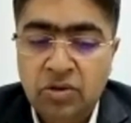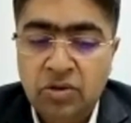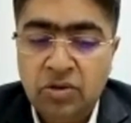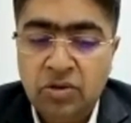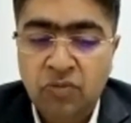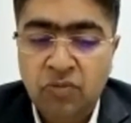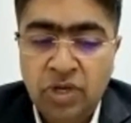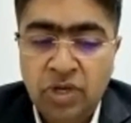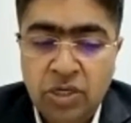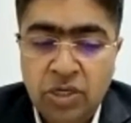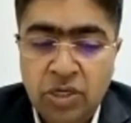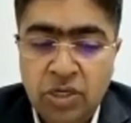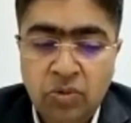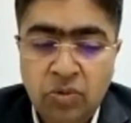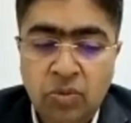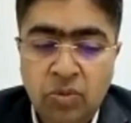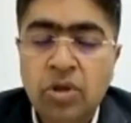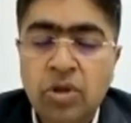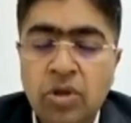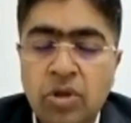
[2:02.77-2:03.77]

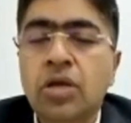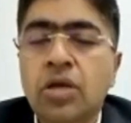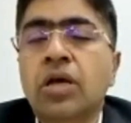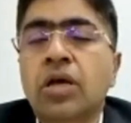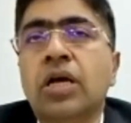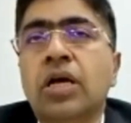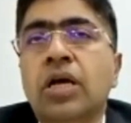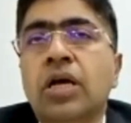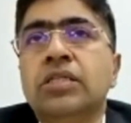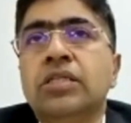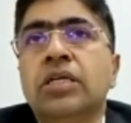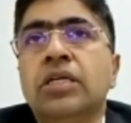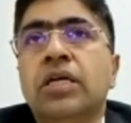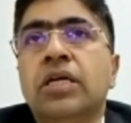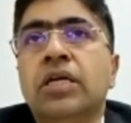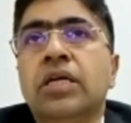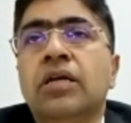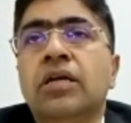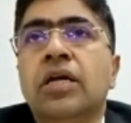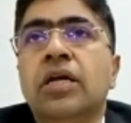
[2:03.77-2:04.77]
to
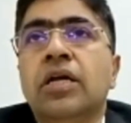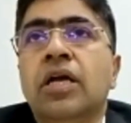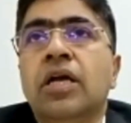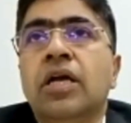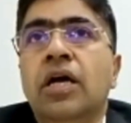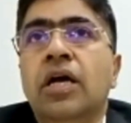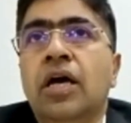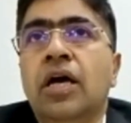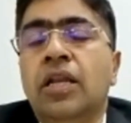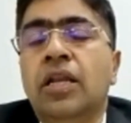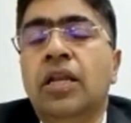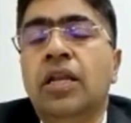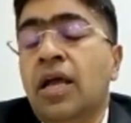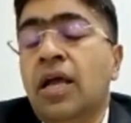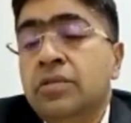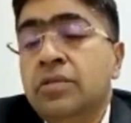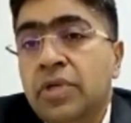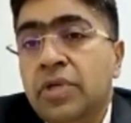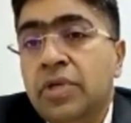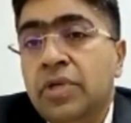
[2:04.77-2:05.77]
consider. And
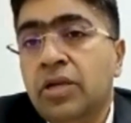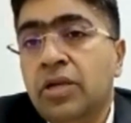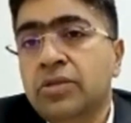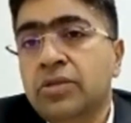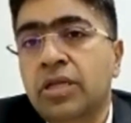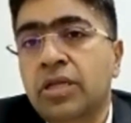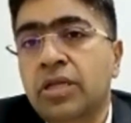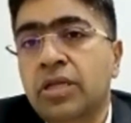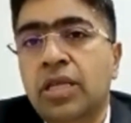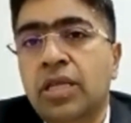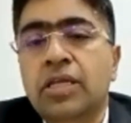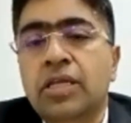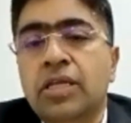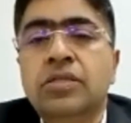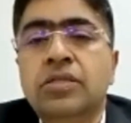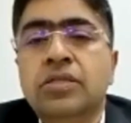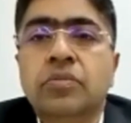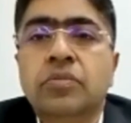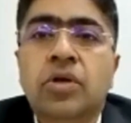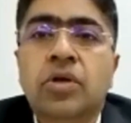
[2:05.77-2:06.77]
last but not the
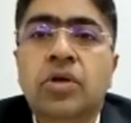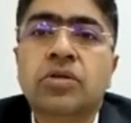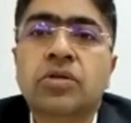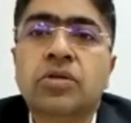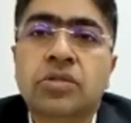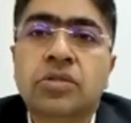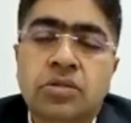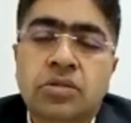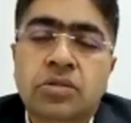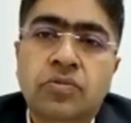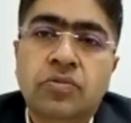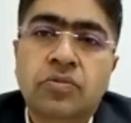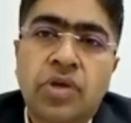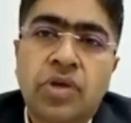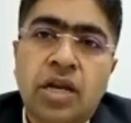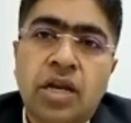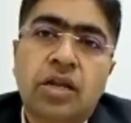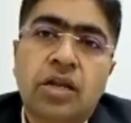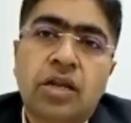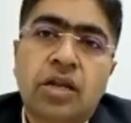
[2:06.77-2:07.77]
least, because we
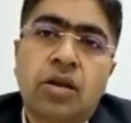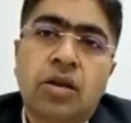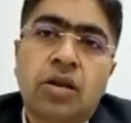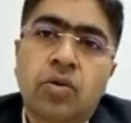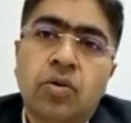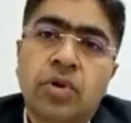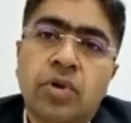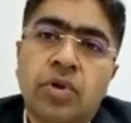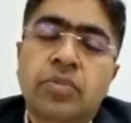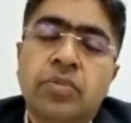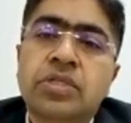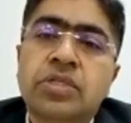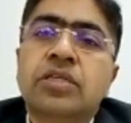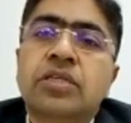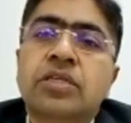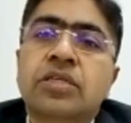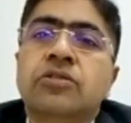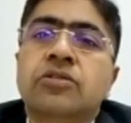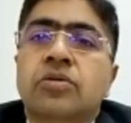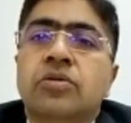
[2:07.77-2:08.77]
are in a global
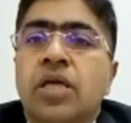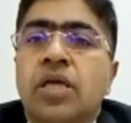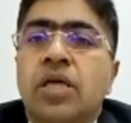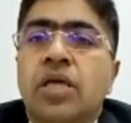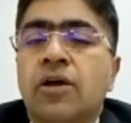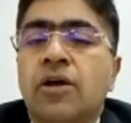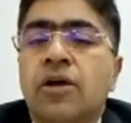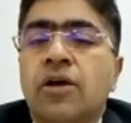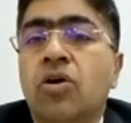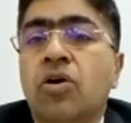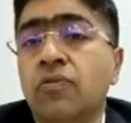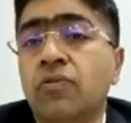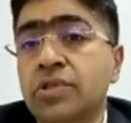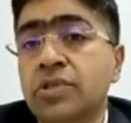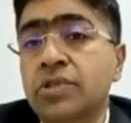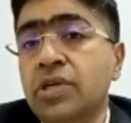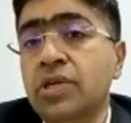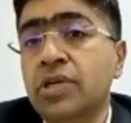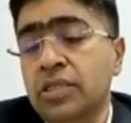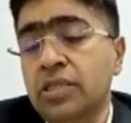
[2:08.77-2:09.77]
business, so there are
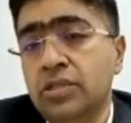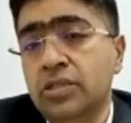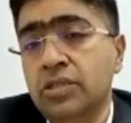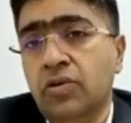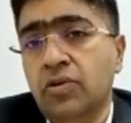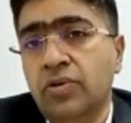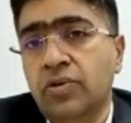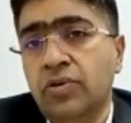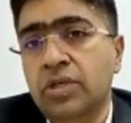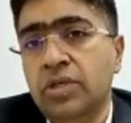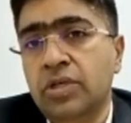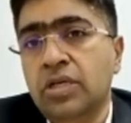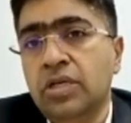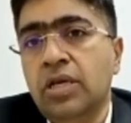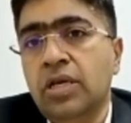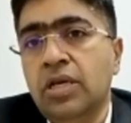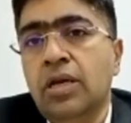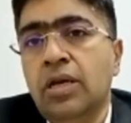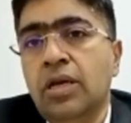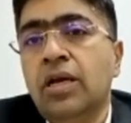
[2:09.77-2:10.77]
always chances of a
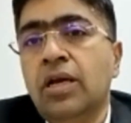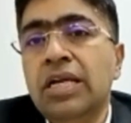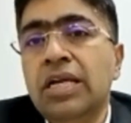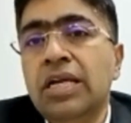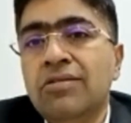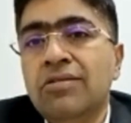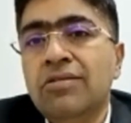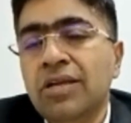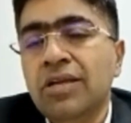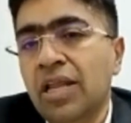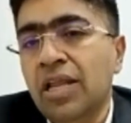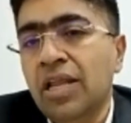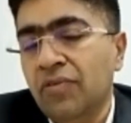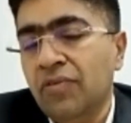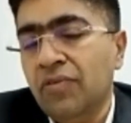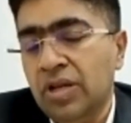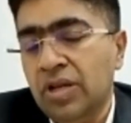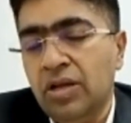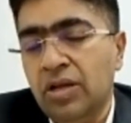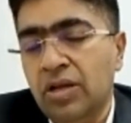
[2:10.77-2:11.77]
country
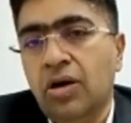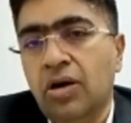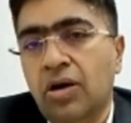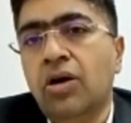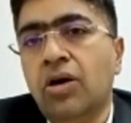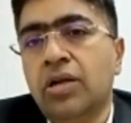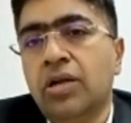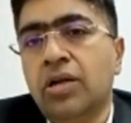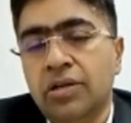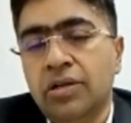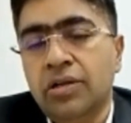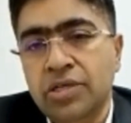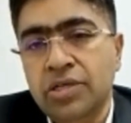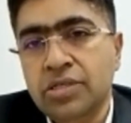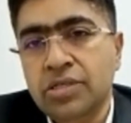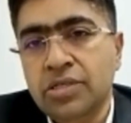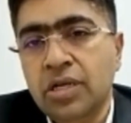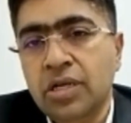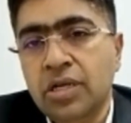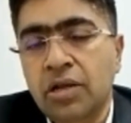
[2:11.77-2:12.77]
level or a
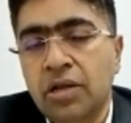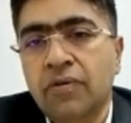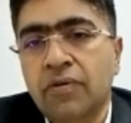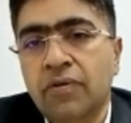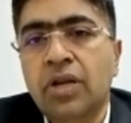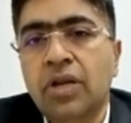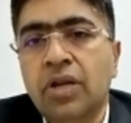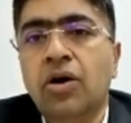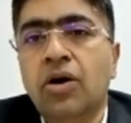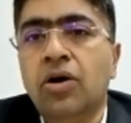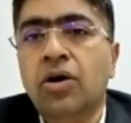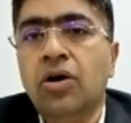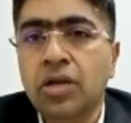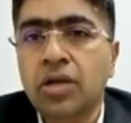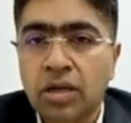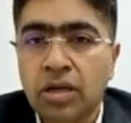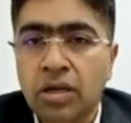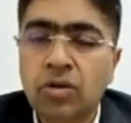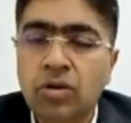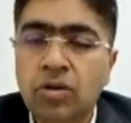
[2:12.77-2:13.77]
regional level or
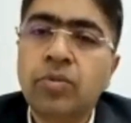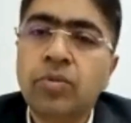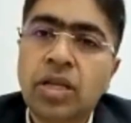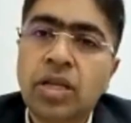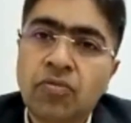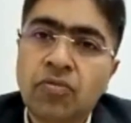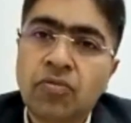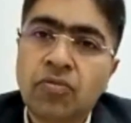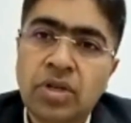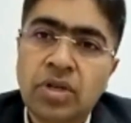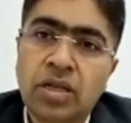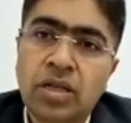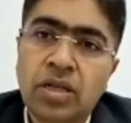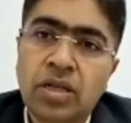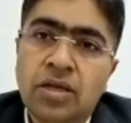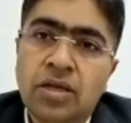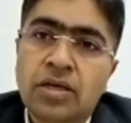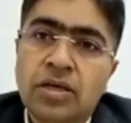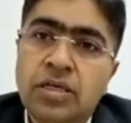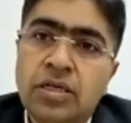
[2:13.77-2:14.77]
a global level
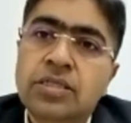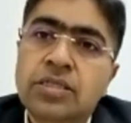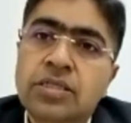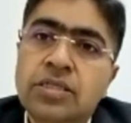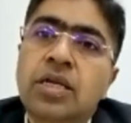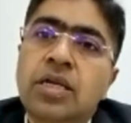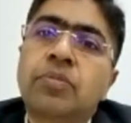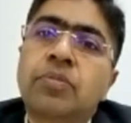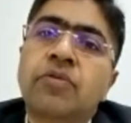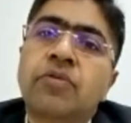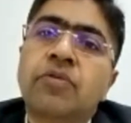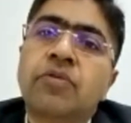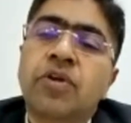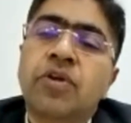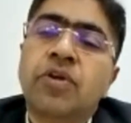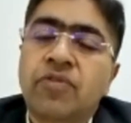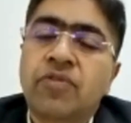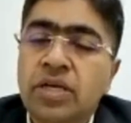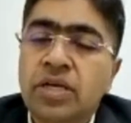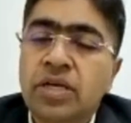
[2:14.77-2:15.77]
disruptive
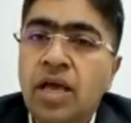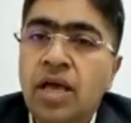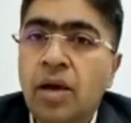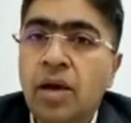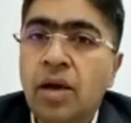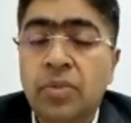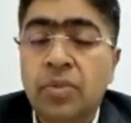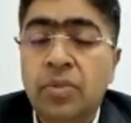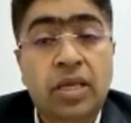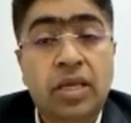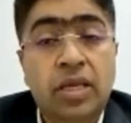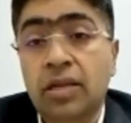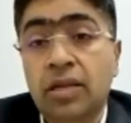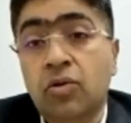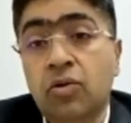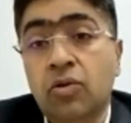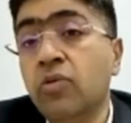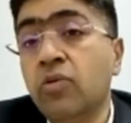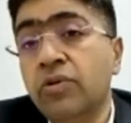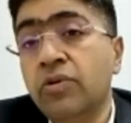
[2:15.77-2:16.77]
event happening. And
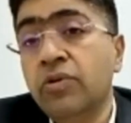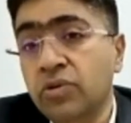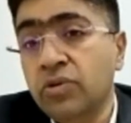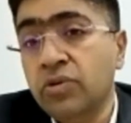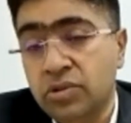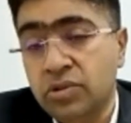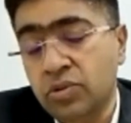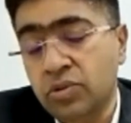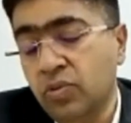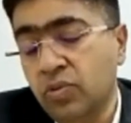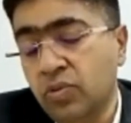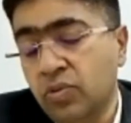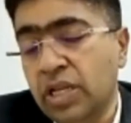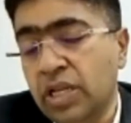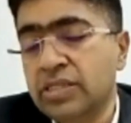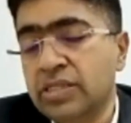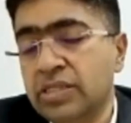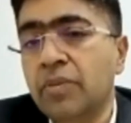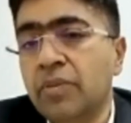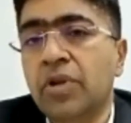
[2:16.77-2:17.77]
COVID was one
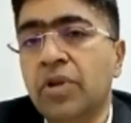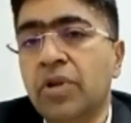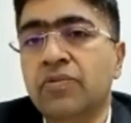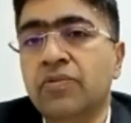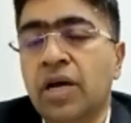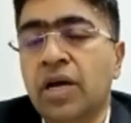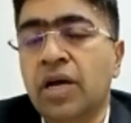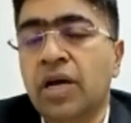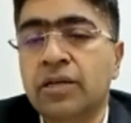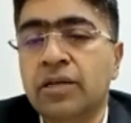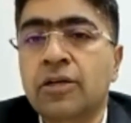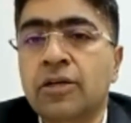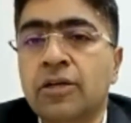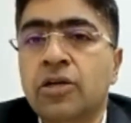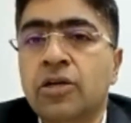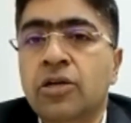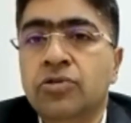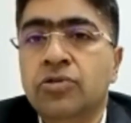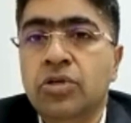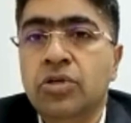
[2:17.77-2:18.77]
example of that.
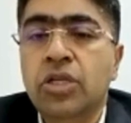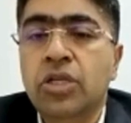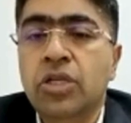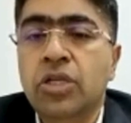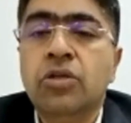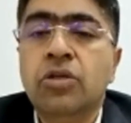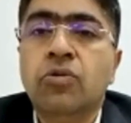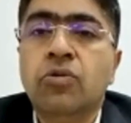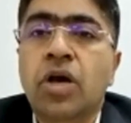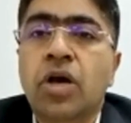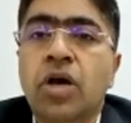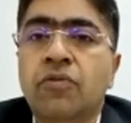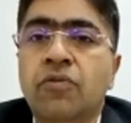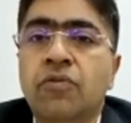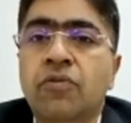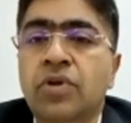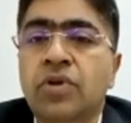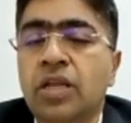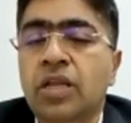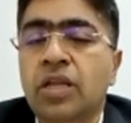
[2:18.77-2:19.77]
So you need to
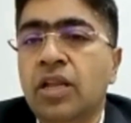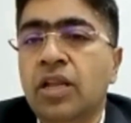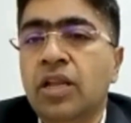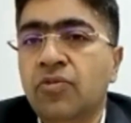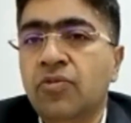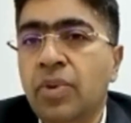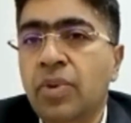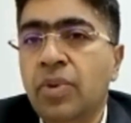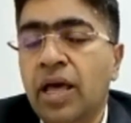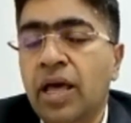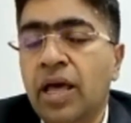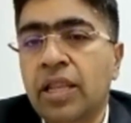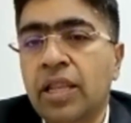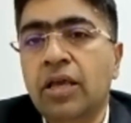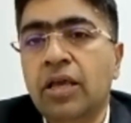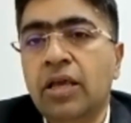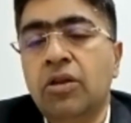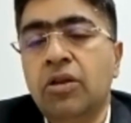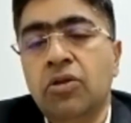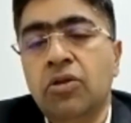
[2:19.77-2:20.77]
have done enough
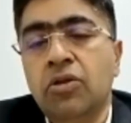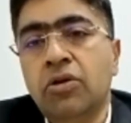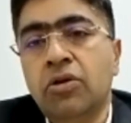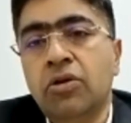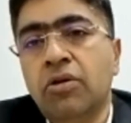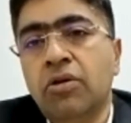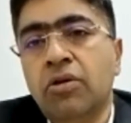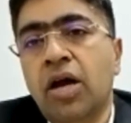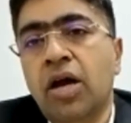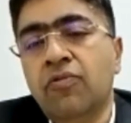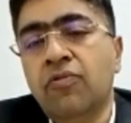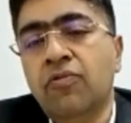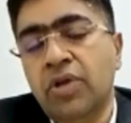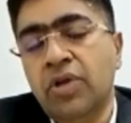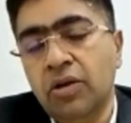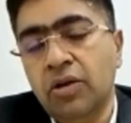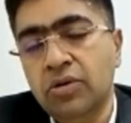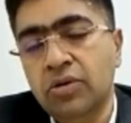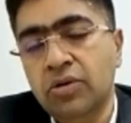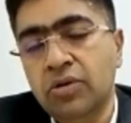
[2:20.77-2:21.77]
planning, and you need to have
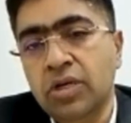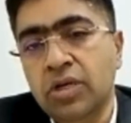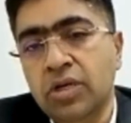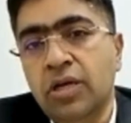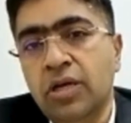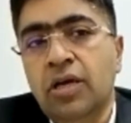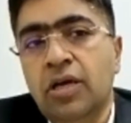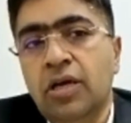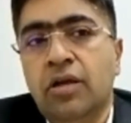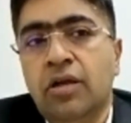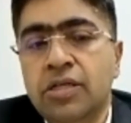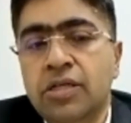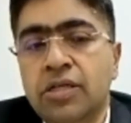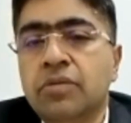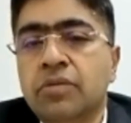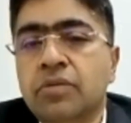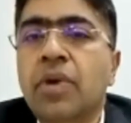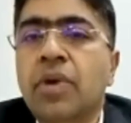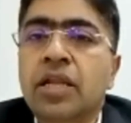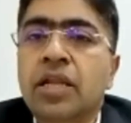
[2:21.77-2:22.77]
very good
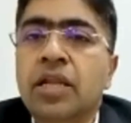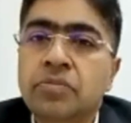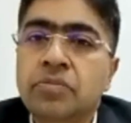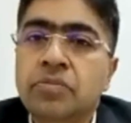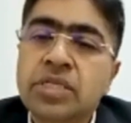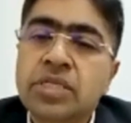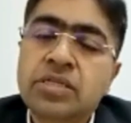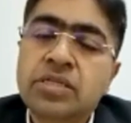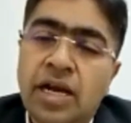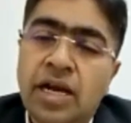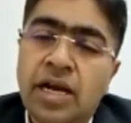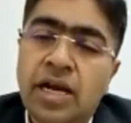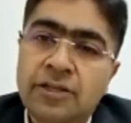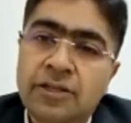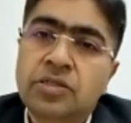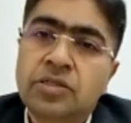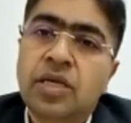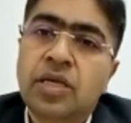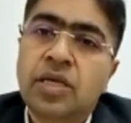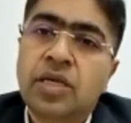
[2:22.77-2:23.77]
risk management
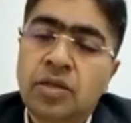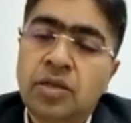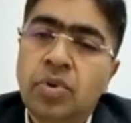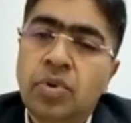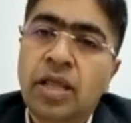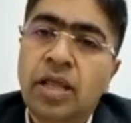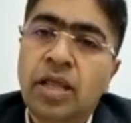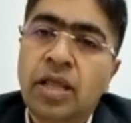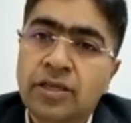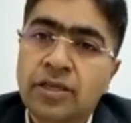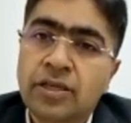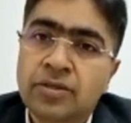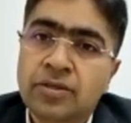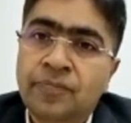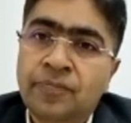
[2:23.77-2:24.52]
strategy in place